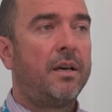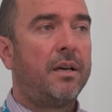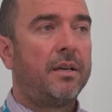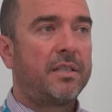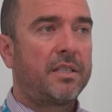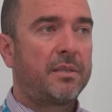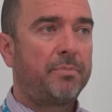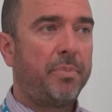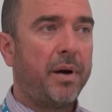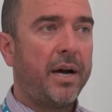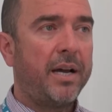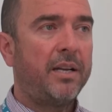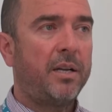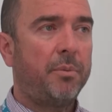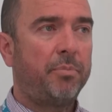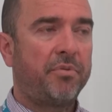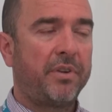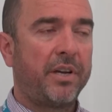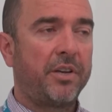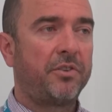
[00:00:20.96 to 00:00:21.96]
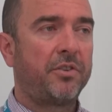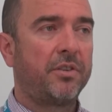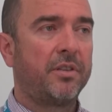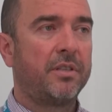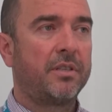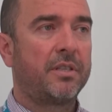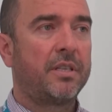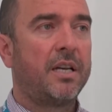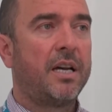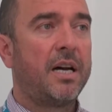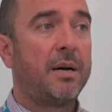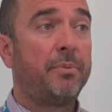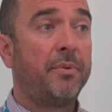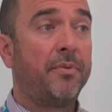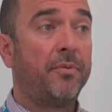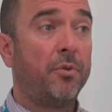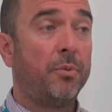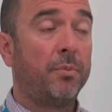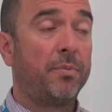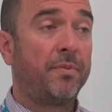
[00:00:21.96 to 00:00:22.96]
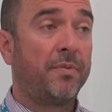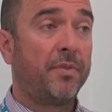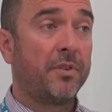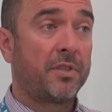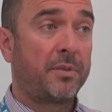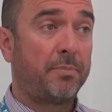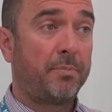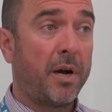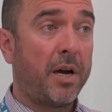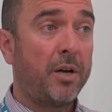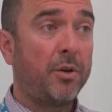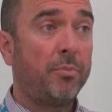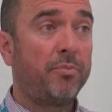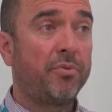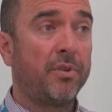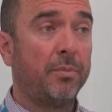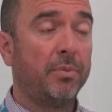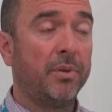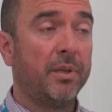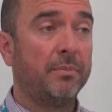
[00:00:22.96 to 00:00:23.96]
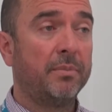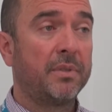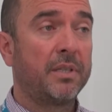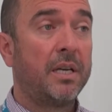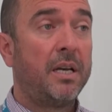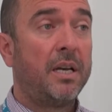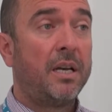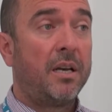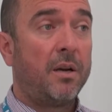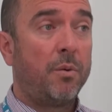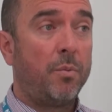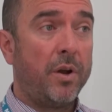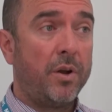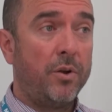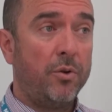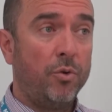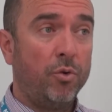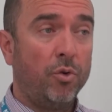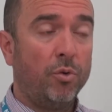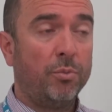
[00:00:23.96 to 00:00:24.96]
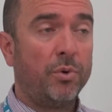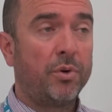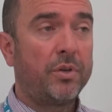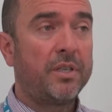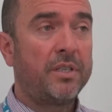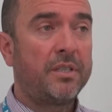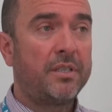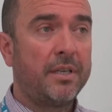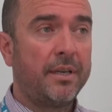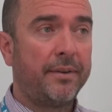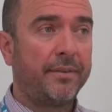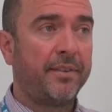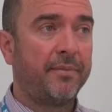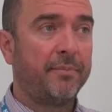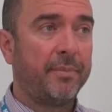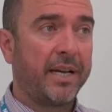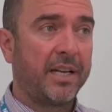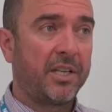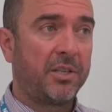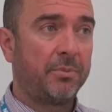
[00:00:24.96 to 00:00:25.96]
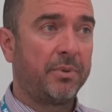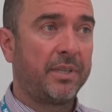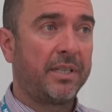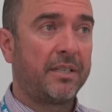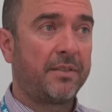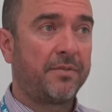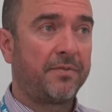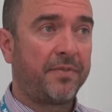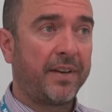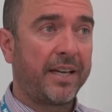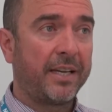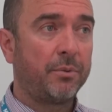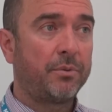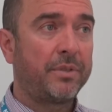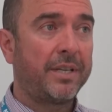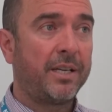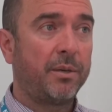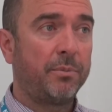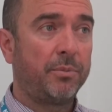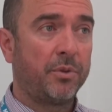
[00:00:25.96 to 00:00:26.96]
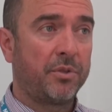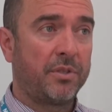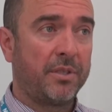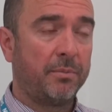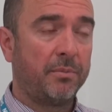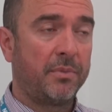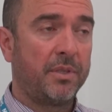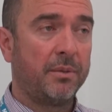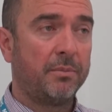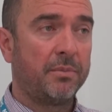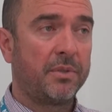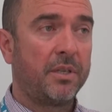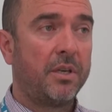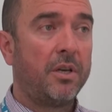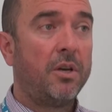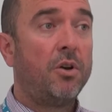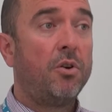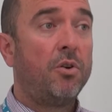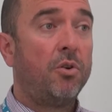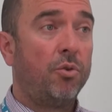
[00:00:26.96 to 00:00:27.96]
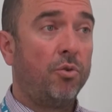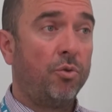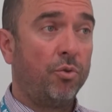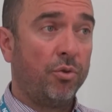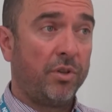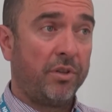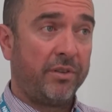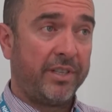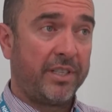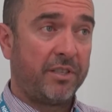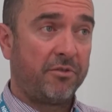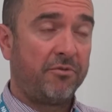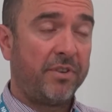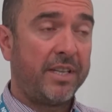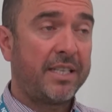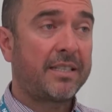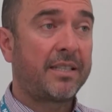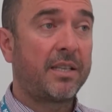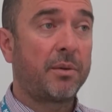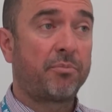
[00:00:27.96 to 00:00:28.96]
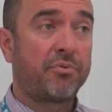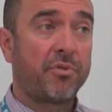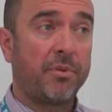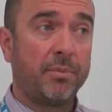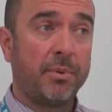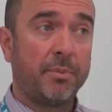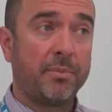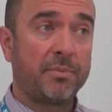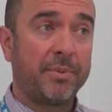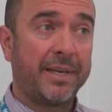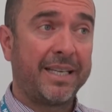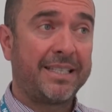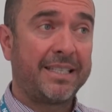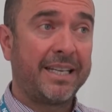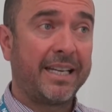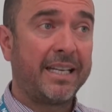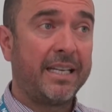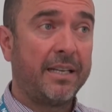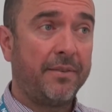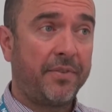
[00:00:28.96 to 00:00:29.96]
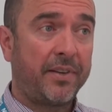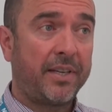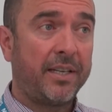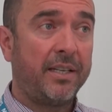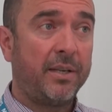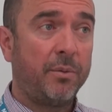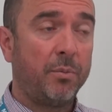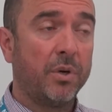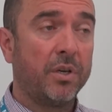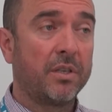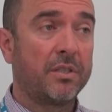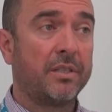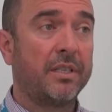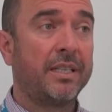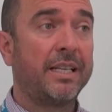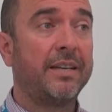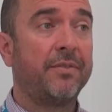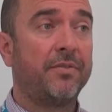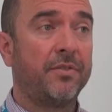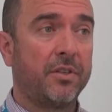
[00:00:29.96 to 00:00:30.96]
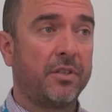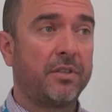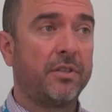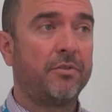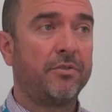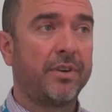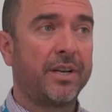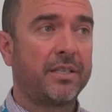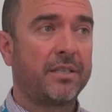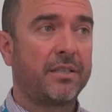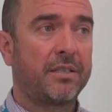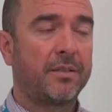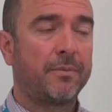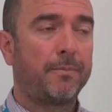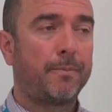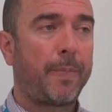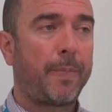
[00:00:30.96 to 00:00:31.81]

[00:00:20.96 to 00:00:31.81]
Spinal operations are performed for spinal problems where normal conservative management has failed to help your symptoms, or there is a risk that problems may significantly worsen if not addressed.